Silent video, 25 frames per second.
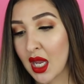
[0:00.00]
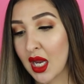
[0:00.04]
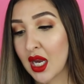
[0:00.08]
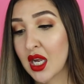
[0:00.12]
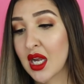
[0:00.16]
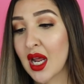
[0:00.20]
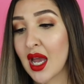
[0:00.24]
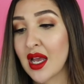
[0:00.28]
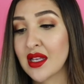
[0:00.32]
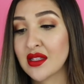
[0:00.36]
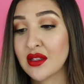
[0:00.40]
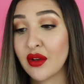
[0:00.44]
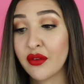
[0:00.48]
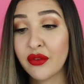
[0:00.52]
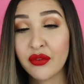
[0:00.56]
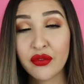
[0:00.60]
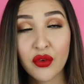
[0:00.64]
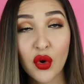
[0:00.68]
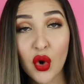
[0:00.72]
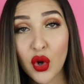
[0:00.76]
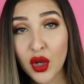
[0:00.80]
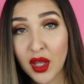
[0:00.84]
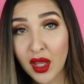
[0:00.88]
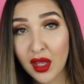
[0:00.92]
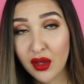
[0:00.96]
It has
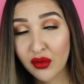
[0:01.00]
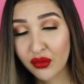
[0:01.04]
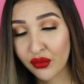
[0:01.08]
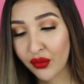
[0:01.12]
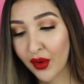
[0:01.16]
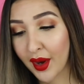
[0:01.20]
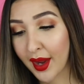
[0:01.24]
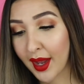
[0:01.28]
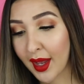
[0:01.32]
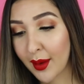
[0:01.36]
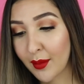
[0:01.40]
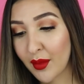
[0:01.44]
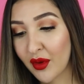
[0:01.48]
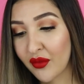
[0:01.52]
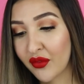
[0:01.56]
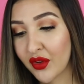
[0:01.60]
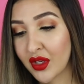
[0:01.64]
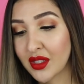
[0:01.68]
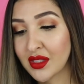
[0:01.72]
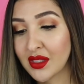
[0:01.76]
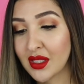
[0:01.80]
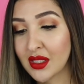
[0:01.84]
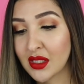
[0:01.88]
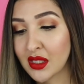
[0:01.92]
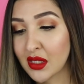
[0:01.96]
4 gig of RAM
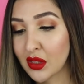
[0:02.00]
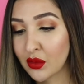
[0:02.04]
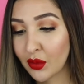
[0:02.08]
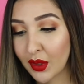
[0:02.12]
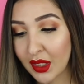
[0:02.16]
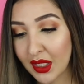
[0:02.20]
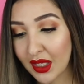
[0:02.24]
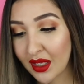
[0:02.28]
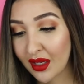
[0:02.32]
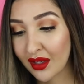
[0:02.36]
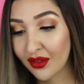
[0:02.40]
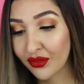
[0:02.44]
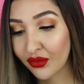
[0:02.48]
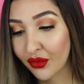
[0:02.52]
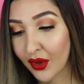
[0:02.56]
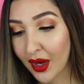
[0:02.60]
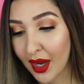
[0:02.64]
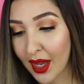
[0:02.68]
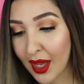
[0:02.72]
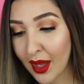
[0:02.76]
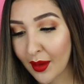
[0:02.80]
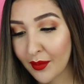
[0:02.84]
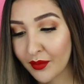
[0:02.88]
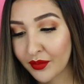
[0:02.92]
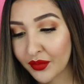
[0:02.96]
versus 3 gig of
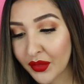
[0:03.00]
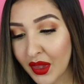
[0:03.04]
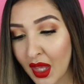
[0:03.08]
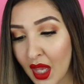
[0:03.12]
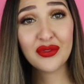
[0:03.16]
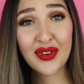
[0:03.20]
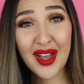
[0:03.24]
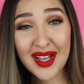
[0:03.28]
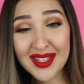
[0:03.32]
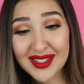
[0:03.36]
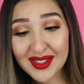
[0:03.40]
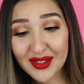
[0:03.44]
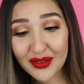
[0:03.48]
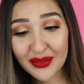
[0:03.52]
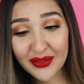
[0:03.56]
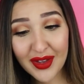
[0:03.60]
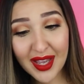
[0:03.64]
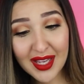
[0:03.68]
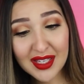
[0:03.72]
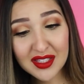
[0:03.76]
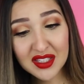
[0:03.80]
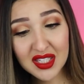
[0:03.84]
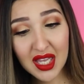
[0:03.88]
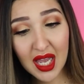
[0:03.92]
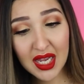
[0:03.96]
RAM. Faster
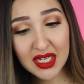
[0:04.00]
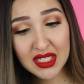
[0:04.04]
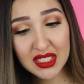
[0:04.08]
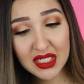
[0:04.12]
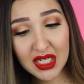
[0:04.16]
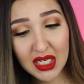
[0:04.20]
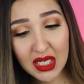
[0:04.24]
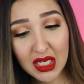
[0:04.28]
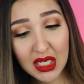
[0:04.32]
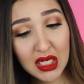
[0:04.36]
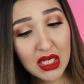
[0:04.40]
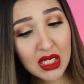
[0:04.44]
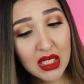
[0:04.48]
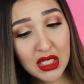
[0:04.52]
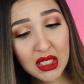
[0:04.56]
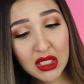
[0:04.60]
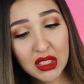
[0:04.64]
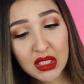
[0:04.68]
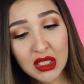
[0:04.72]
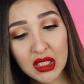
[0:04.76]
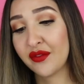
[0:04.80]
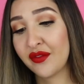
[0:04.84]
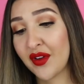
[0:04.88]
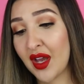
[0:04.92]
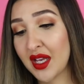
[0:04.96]
Face ID
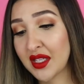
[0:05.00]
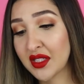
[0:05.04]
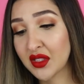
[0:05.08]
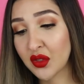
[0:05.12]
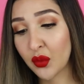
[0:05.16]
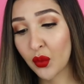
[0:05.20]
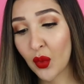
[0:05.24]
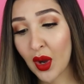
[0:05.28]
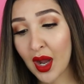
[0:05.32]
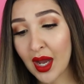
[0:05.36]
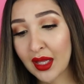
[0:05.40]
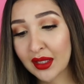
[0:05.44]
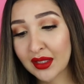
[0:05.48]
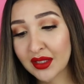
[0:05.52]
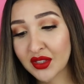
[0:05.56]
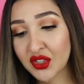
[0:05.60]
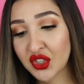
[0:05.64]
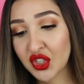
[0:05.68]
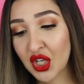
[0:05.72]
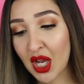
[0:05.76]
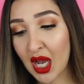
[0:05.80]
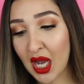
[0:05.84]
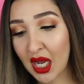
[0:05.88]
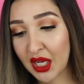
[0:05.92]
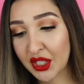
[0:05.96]
faster wireless
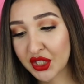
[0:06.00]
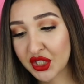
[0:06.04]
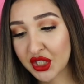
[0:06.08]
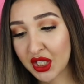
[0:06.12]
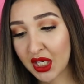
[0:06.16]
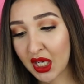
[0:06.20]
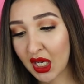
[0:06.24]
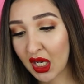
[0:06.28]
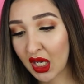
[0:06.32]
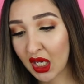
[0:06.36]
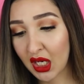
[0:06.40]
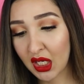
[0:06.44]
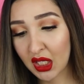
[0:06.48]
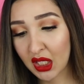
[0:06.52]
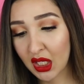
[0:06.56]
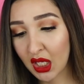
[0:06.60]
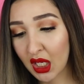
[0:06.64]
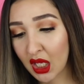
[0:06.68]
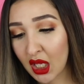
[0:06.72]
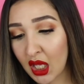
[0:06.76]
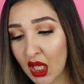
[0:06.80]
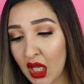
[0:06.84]
charging.